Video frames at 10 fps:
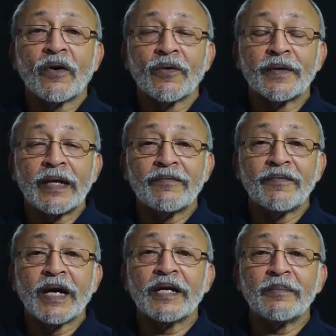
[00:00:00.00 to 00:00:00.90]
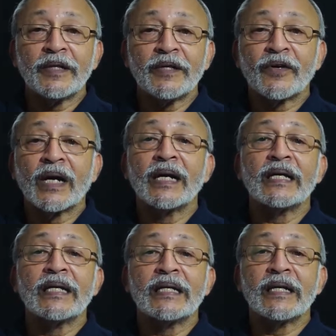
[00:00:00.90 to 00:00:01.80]
or the environment you're
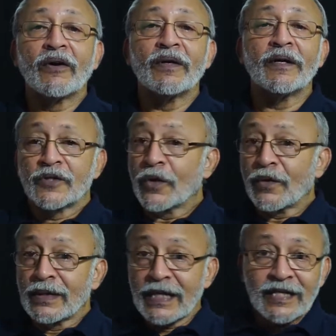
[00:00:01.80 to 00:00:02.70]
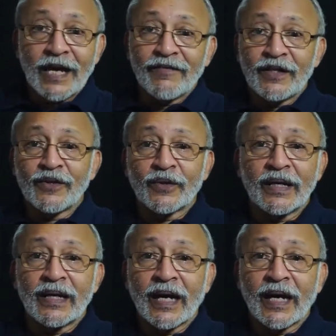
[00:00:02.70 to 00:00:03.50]
running it on. So let's have a look.